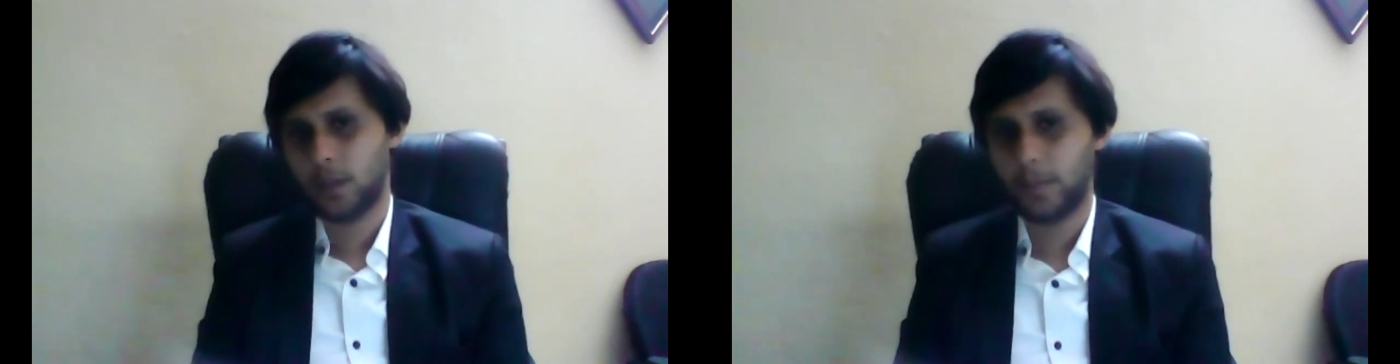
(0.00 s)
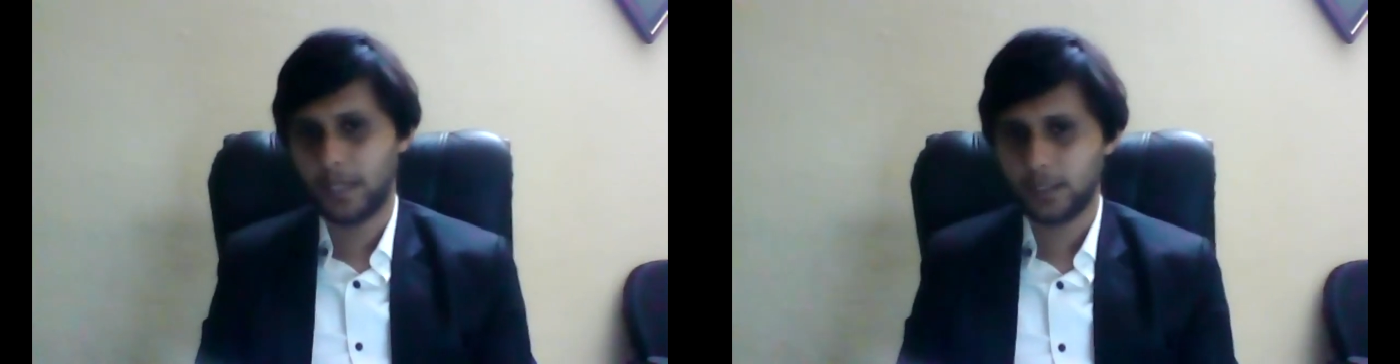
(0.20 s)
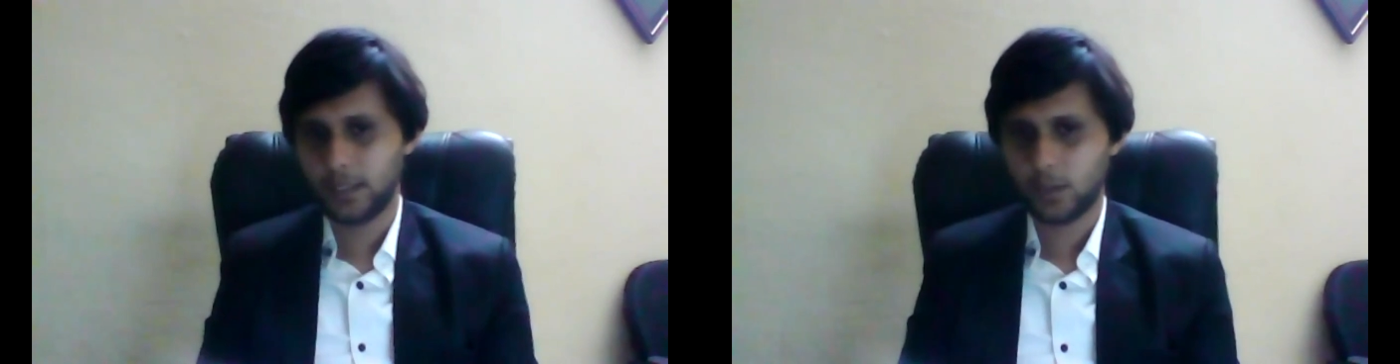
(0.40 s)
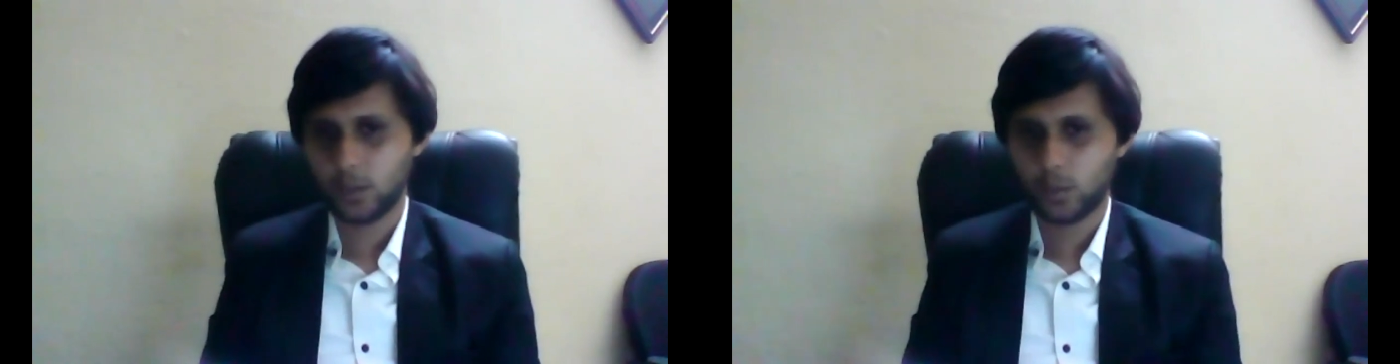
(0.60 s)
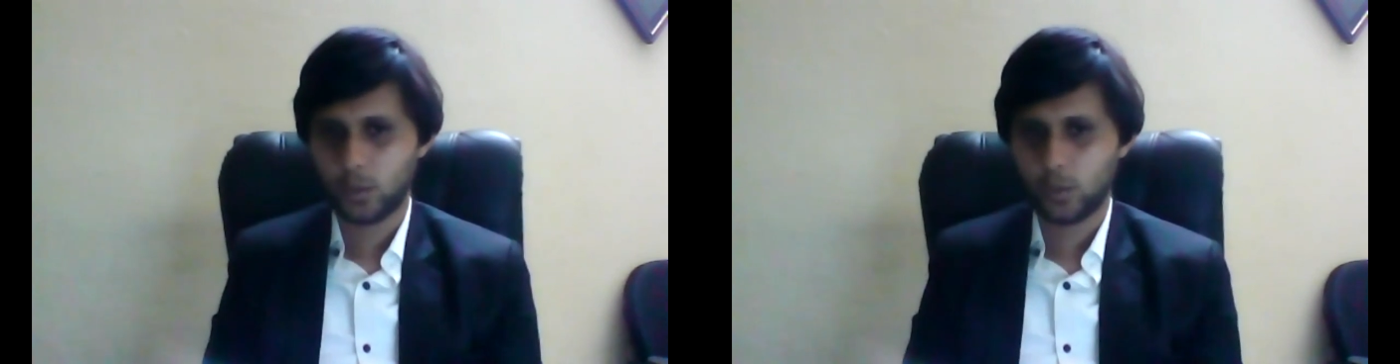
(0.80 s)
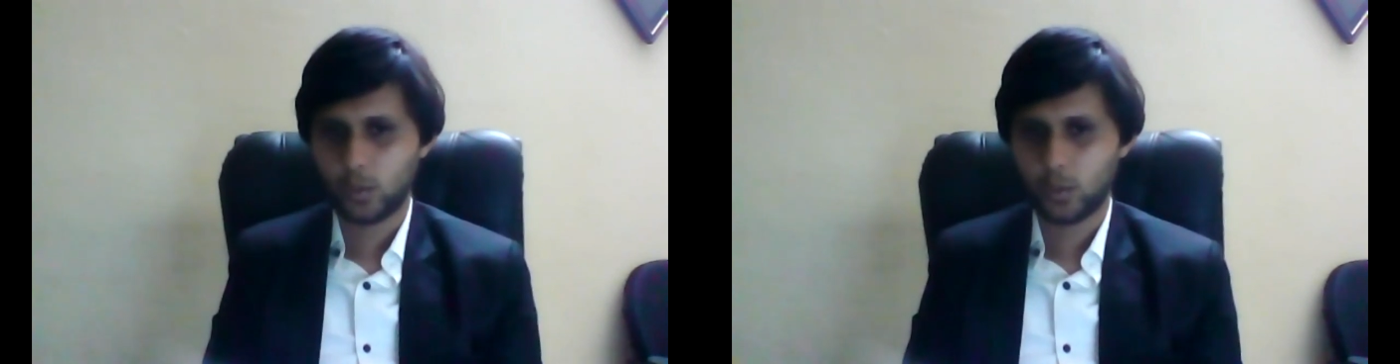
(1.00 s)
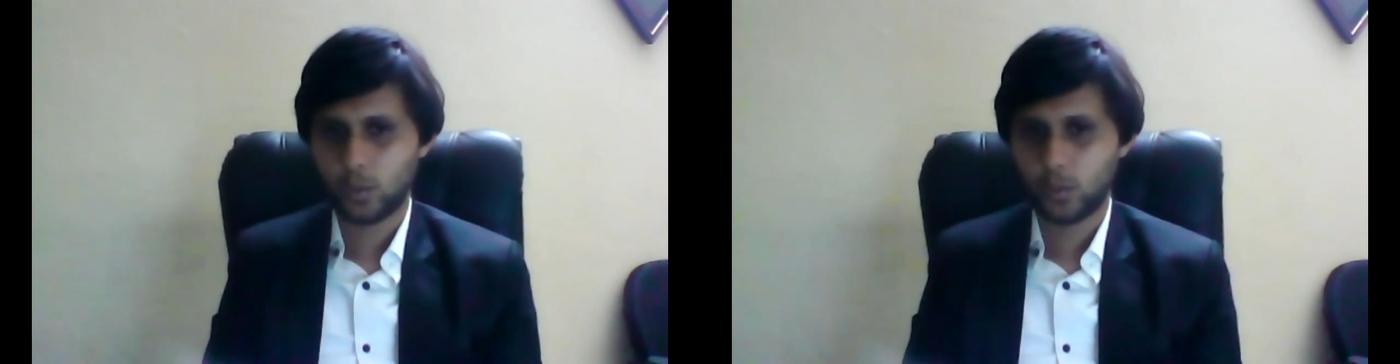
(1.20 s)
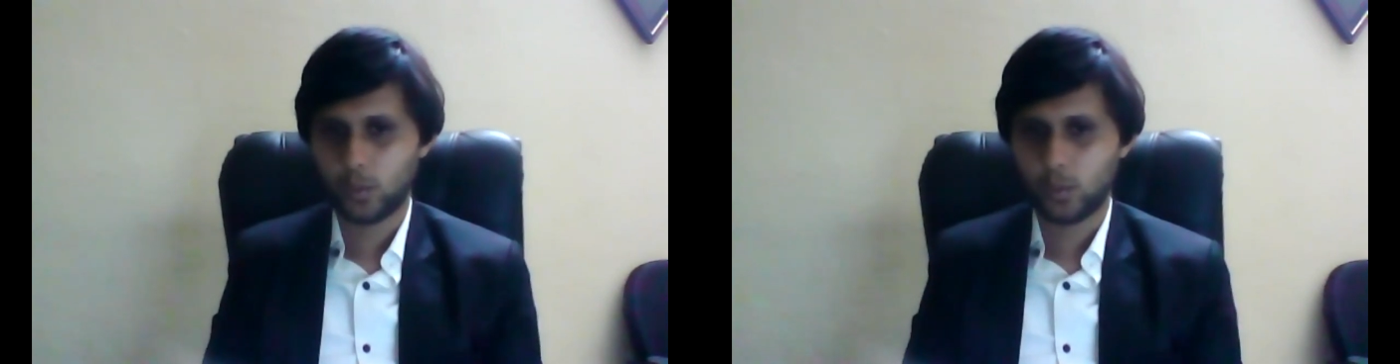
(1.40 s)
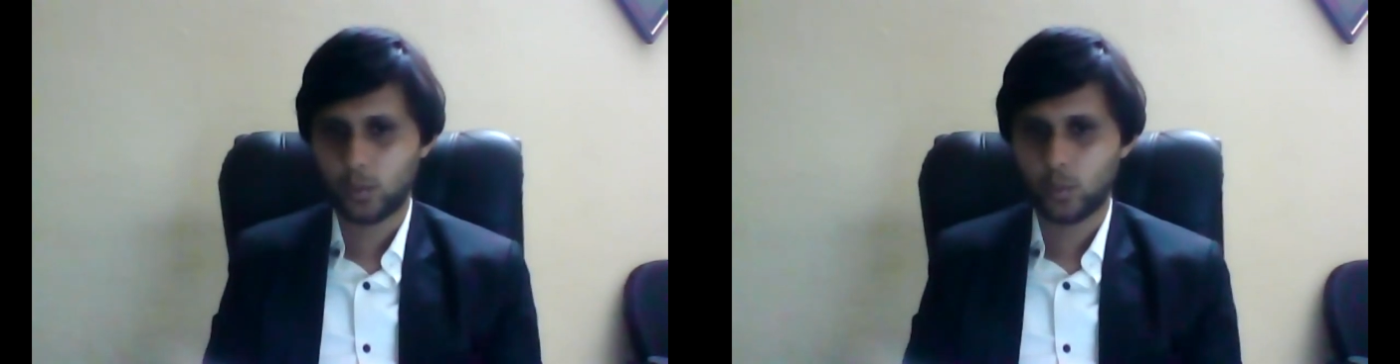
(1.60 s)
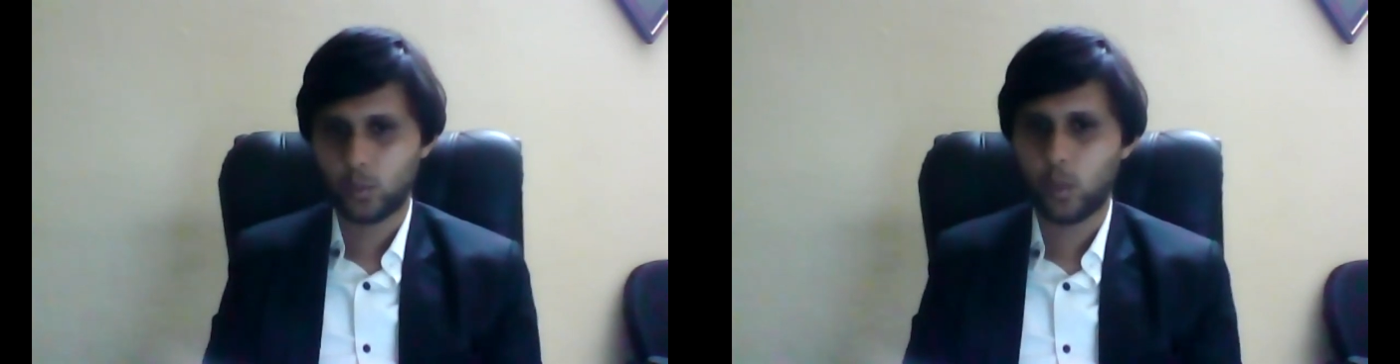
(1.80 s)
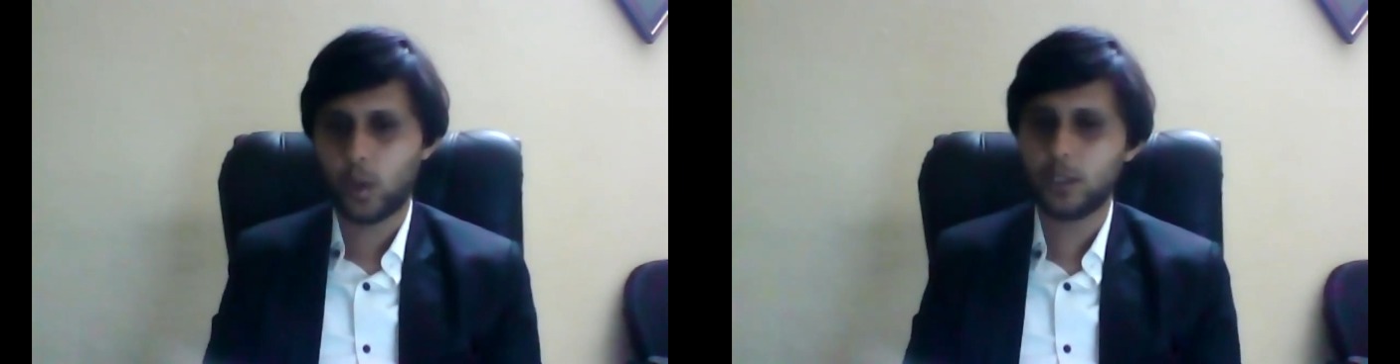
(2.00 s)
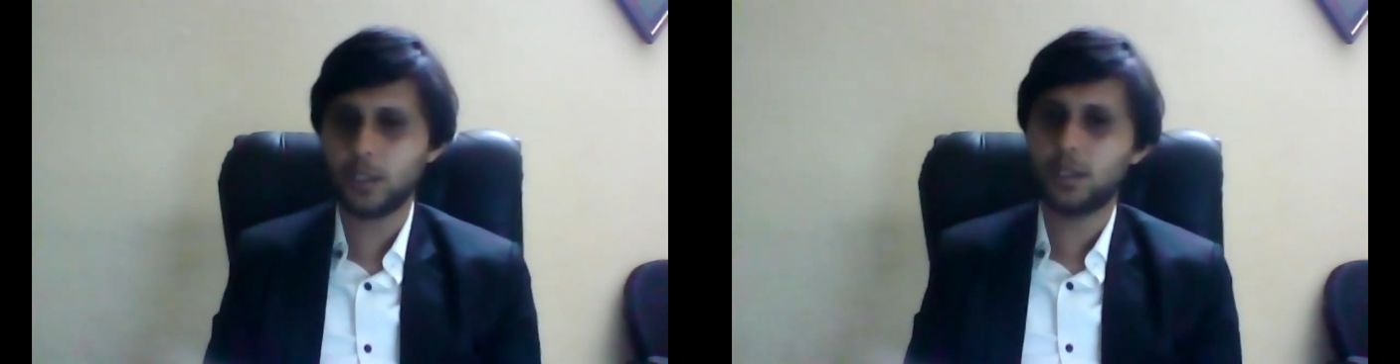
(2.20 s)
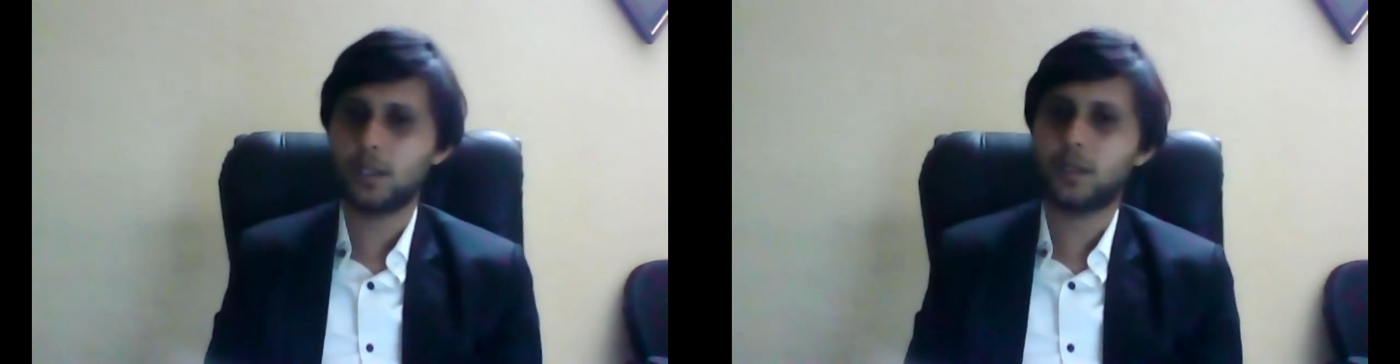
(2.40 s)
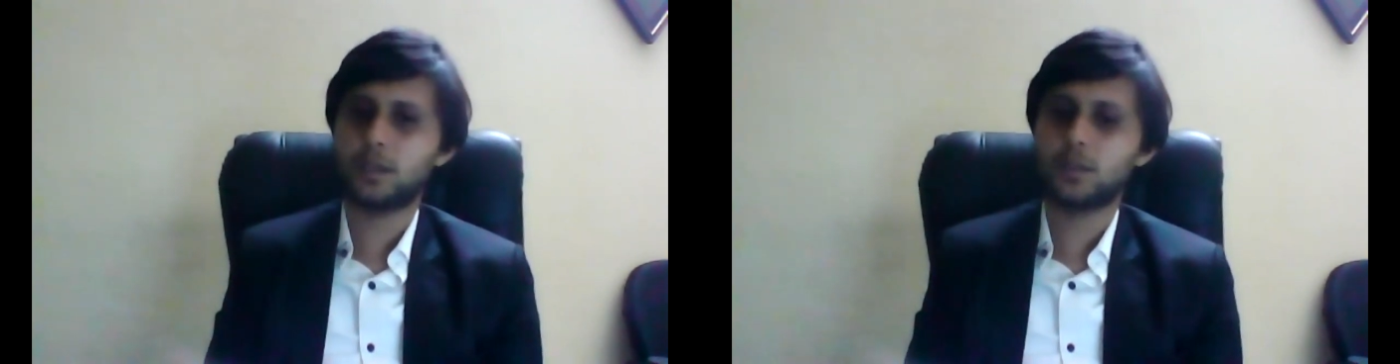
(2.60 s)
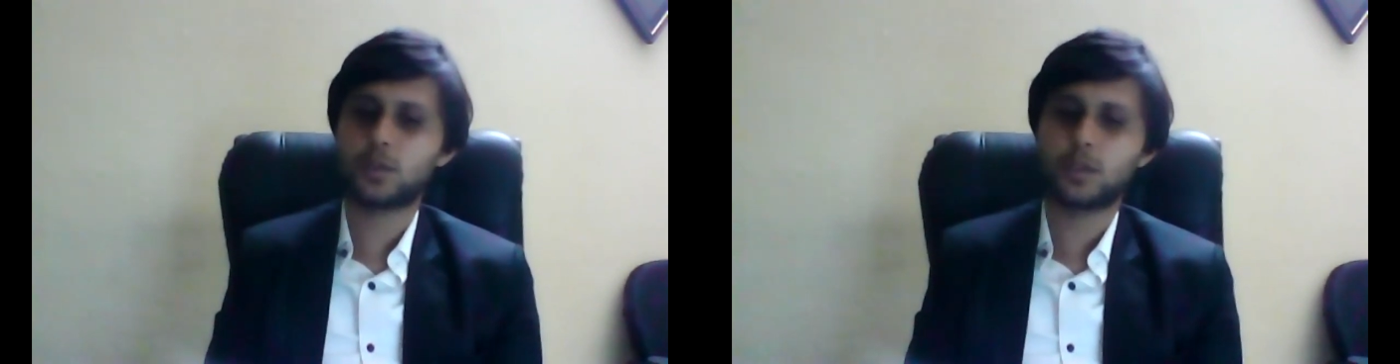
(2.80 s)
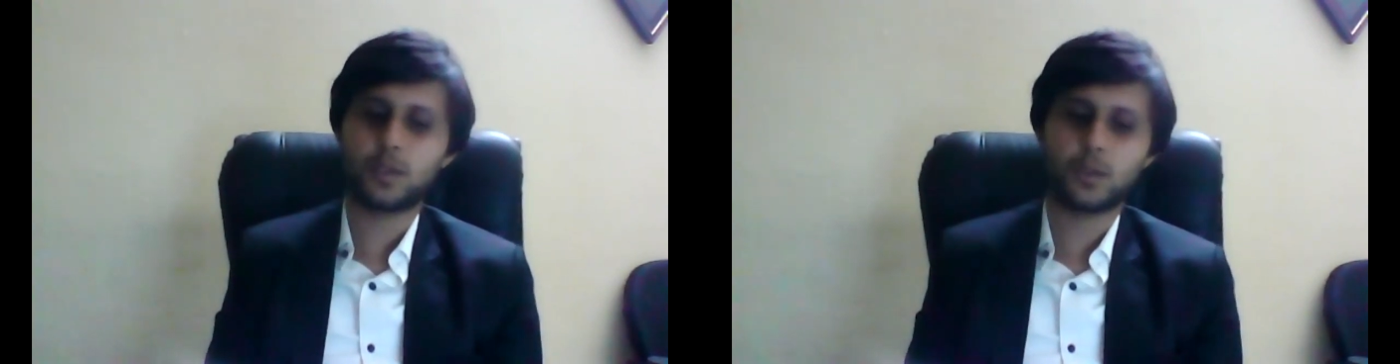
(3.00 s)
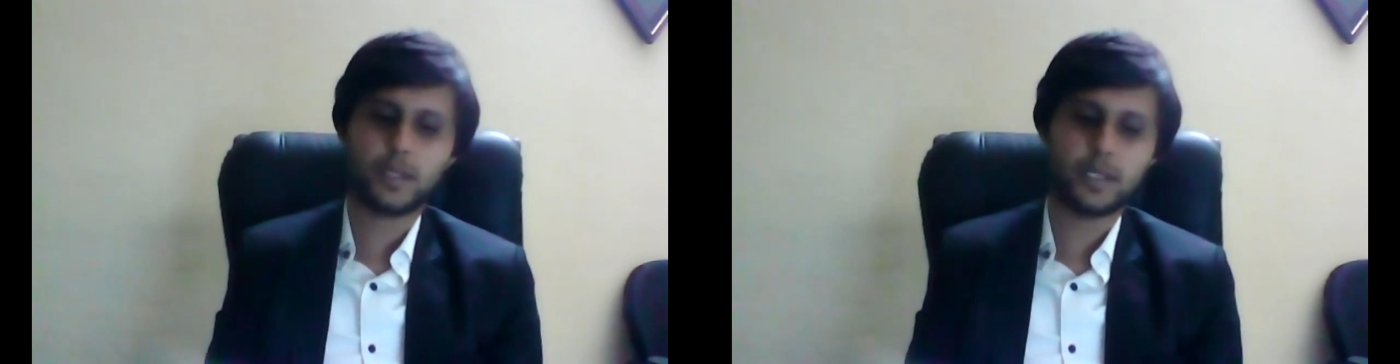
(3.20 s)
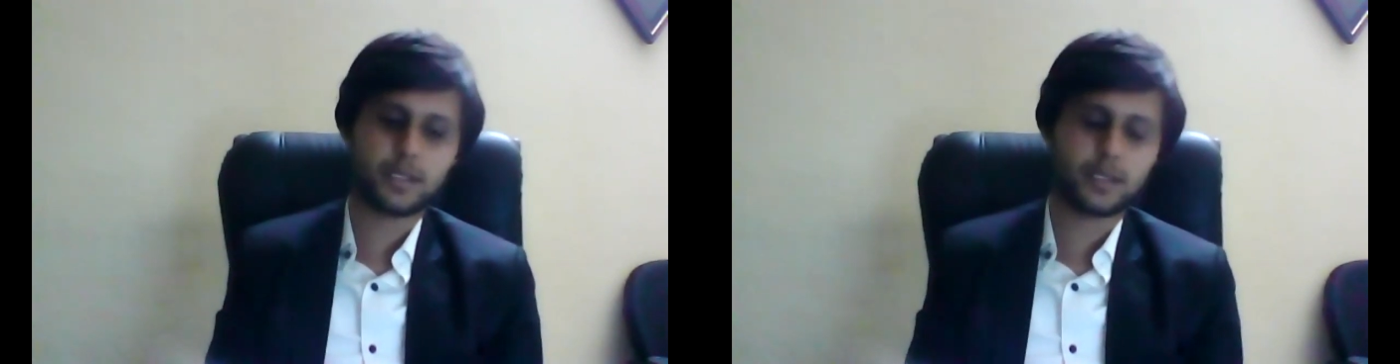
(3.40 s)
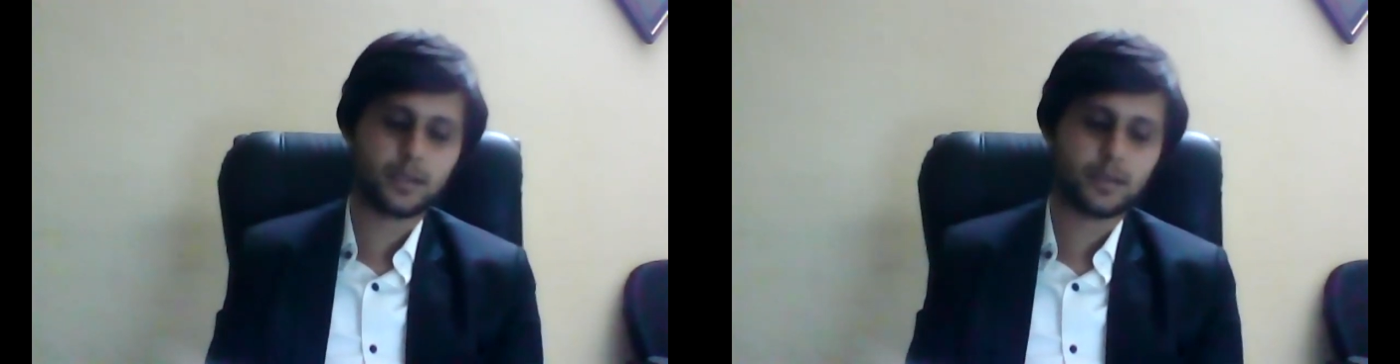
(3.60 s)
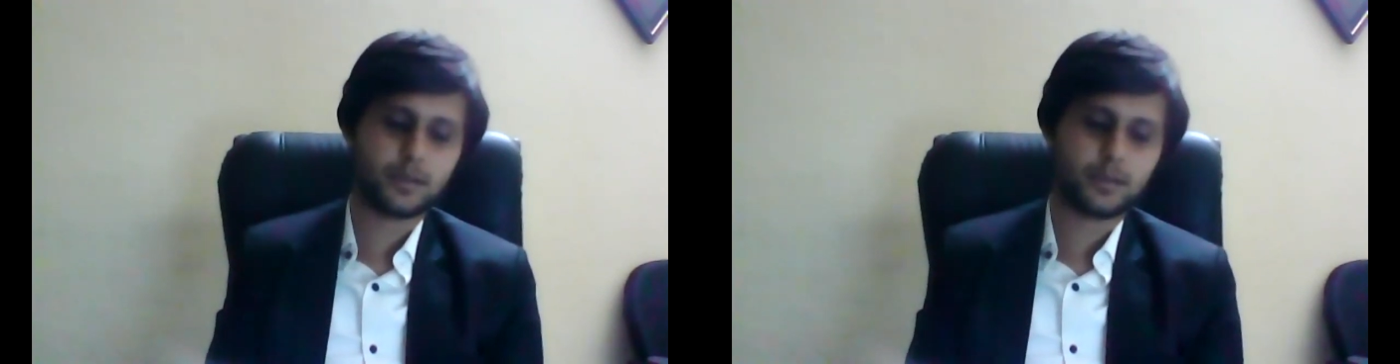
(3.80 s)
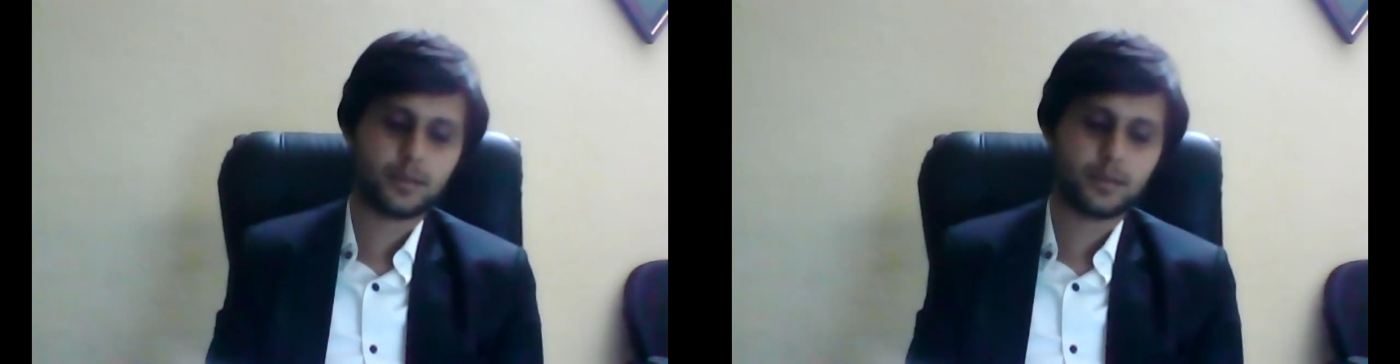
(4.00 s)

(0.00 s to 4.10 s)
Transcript: But what you should do is,